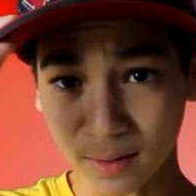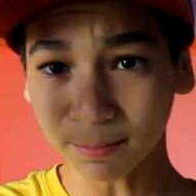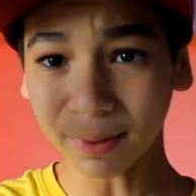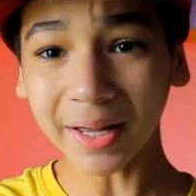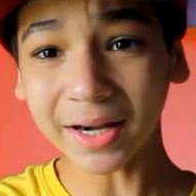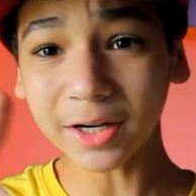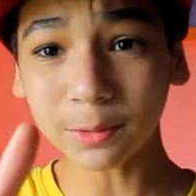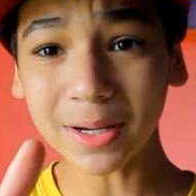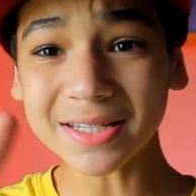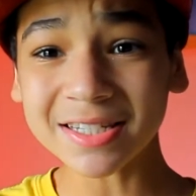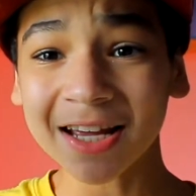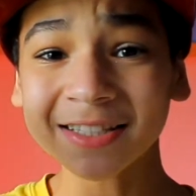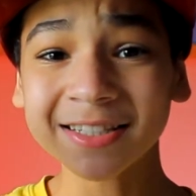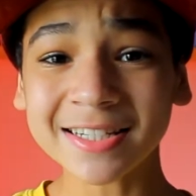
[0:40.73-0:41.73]
But anyways,
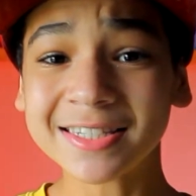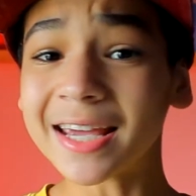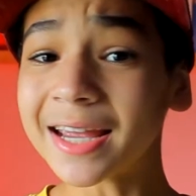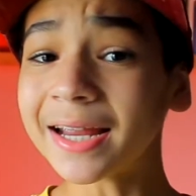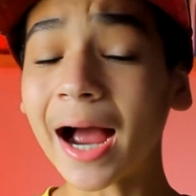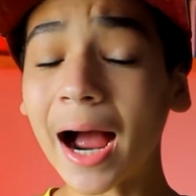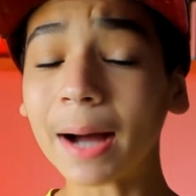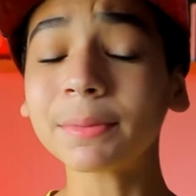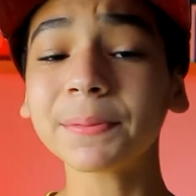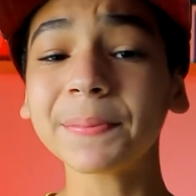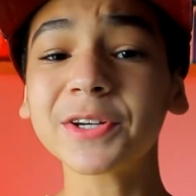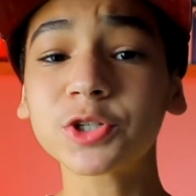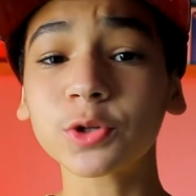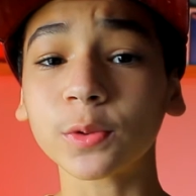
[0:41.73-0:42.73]
today I'm going to
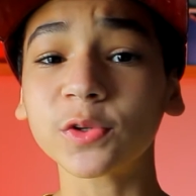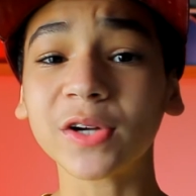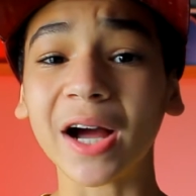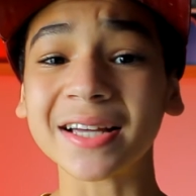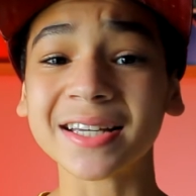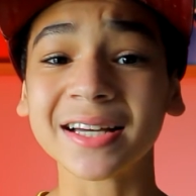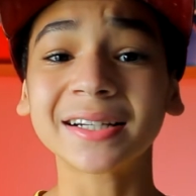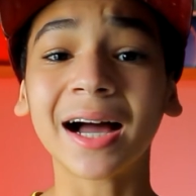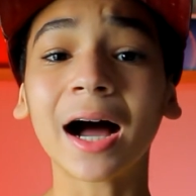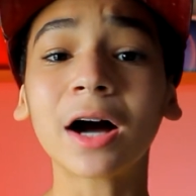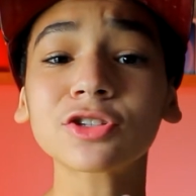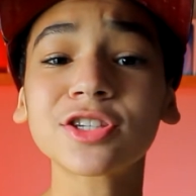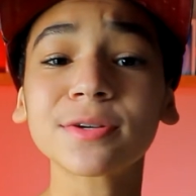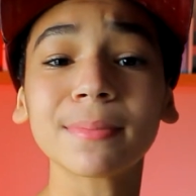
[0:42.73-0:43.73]
be showing you guys
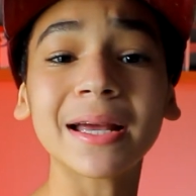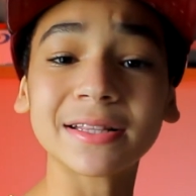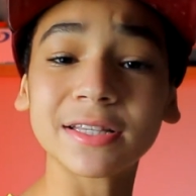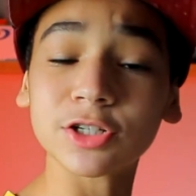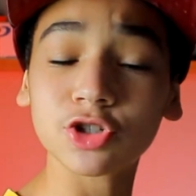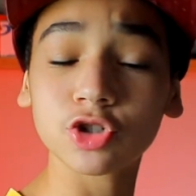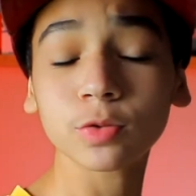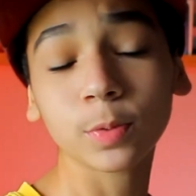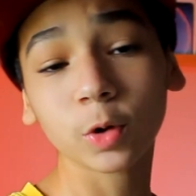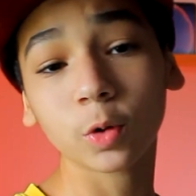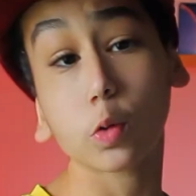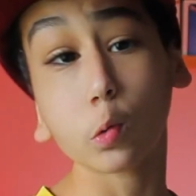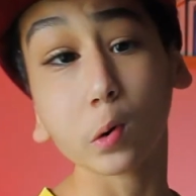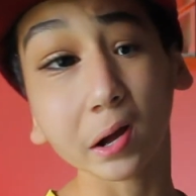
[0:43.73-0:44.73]
how to make this super
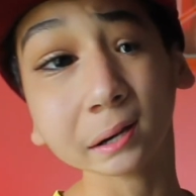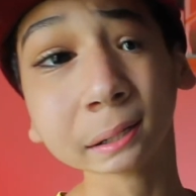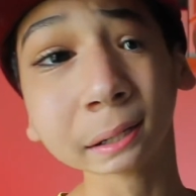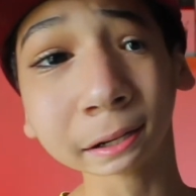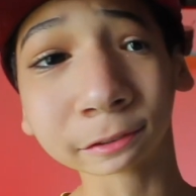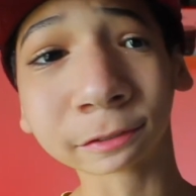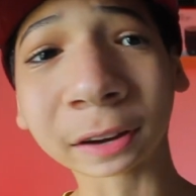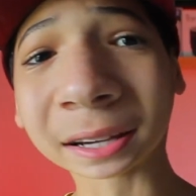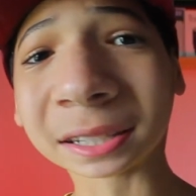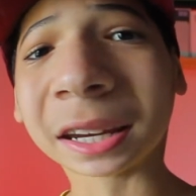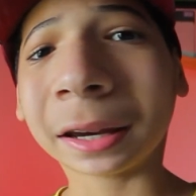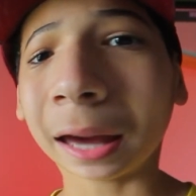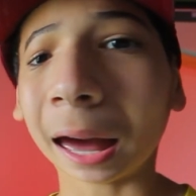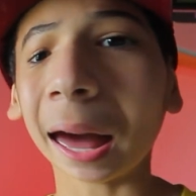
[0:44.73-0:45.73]
cool editing effects
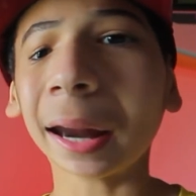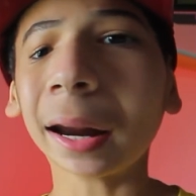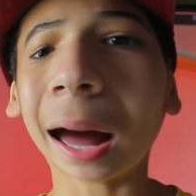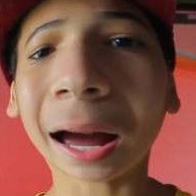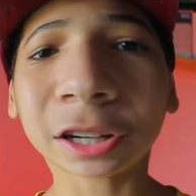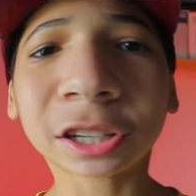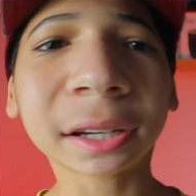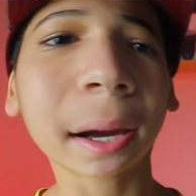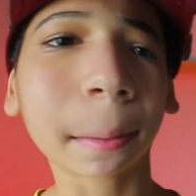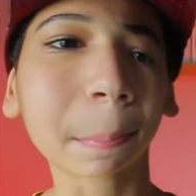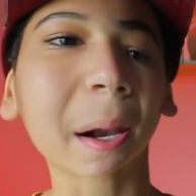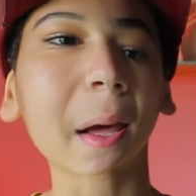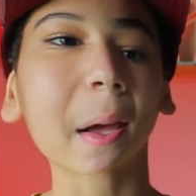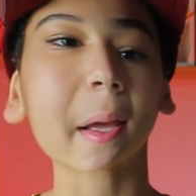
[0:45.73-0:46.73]
and actually
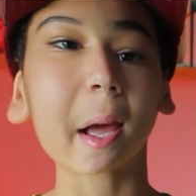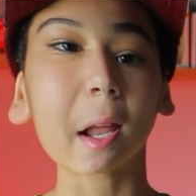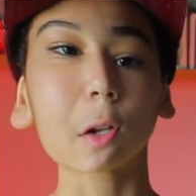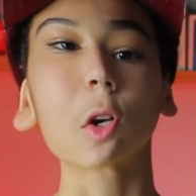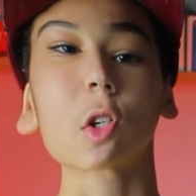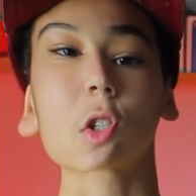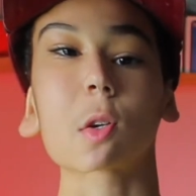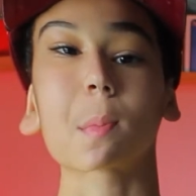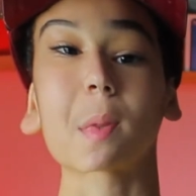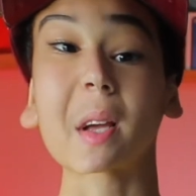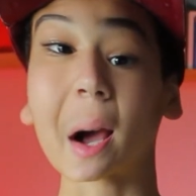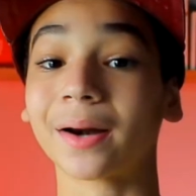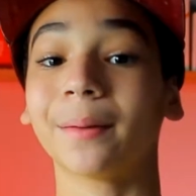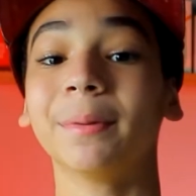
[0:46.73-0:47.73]
apply it and learn something,
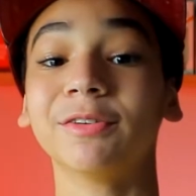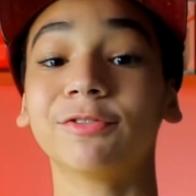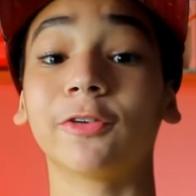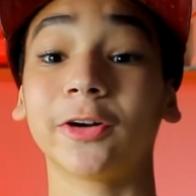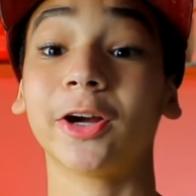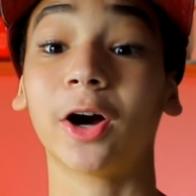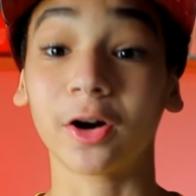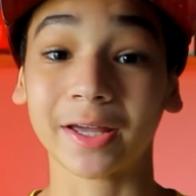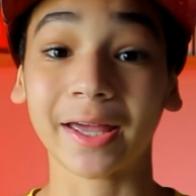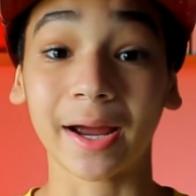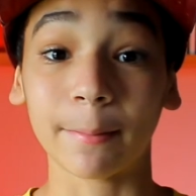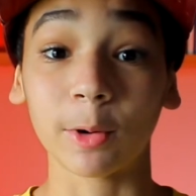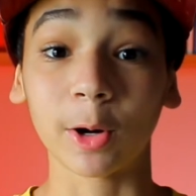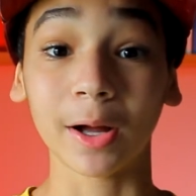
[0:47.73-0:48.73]
how to be funny on
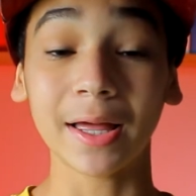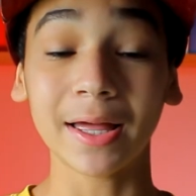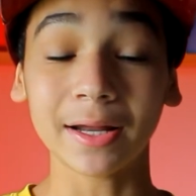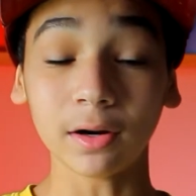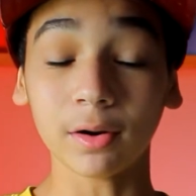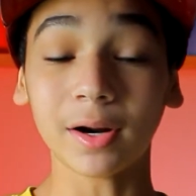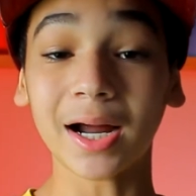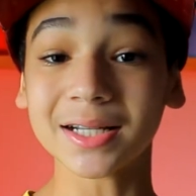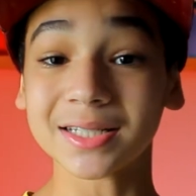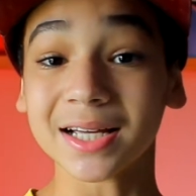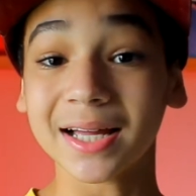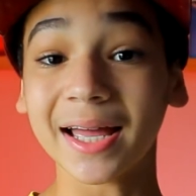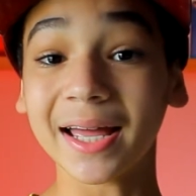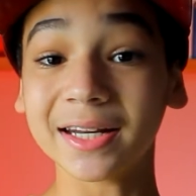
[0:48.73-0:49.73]
camera. Now guys,
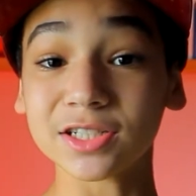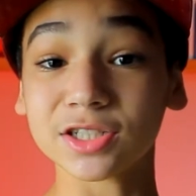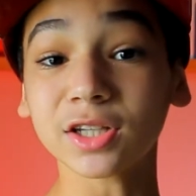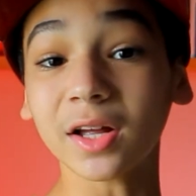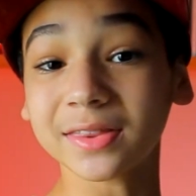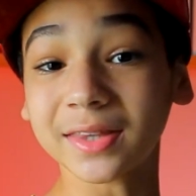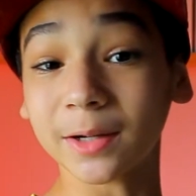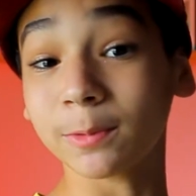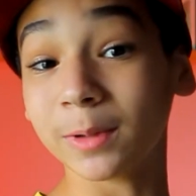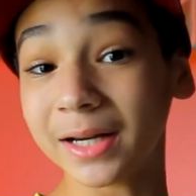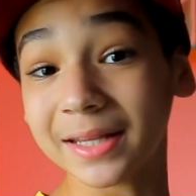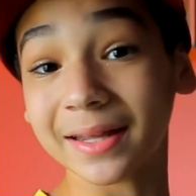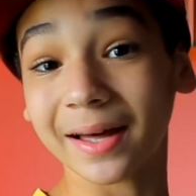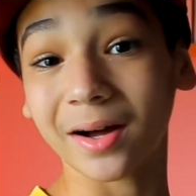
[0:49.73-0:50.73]
it is not that
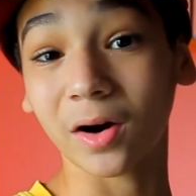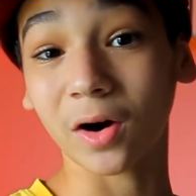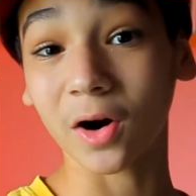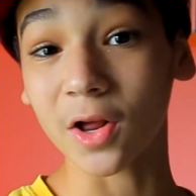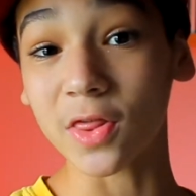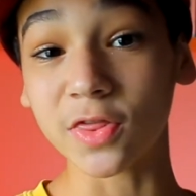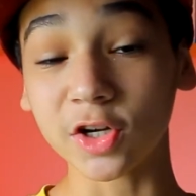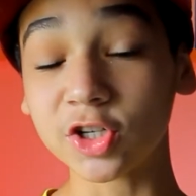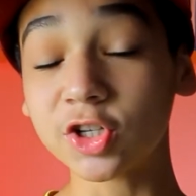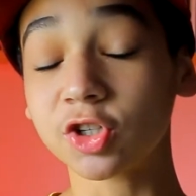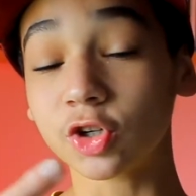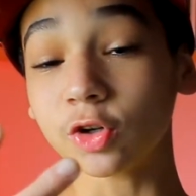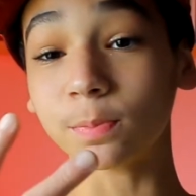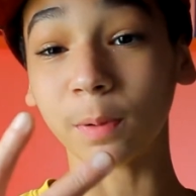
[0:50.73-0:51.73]
really that hard. There's
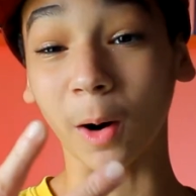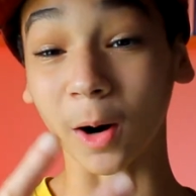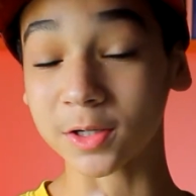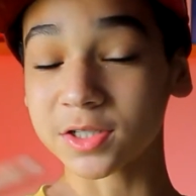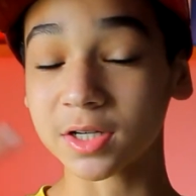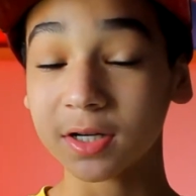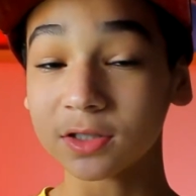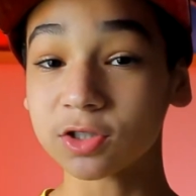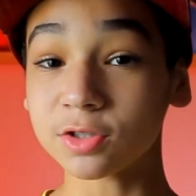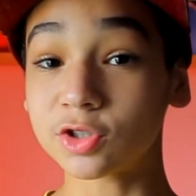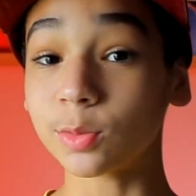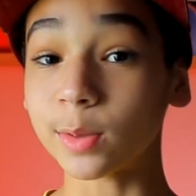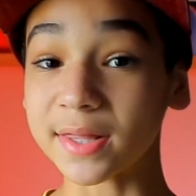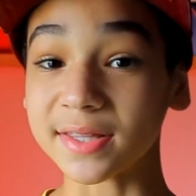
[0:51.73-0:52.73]
two parts to
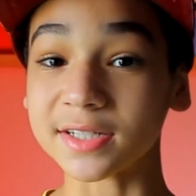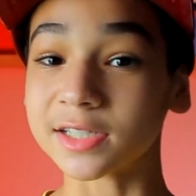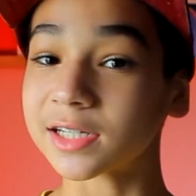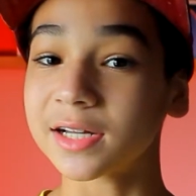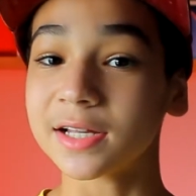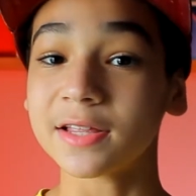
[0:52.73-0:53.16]
doing this.